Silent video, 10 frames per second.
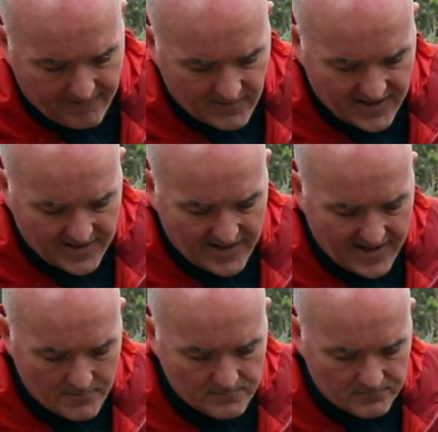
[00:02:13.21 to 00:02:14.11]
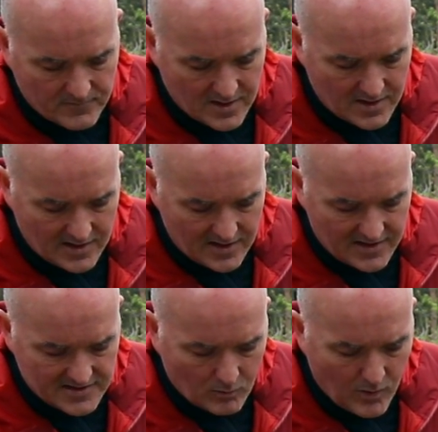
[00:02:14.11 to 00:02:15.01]
and get that out,
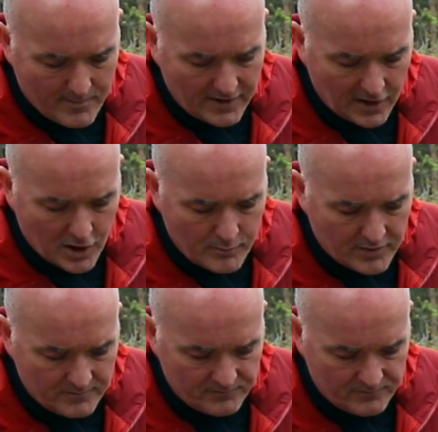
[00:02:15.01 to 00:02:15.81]
is a webbing loop.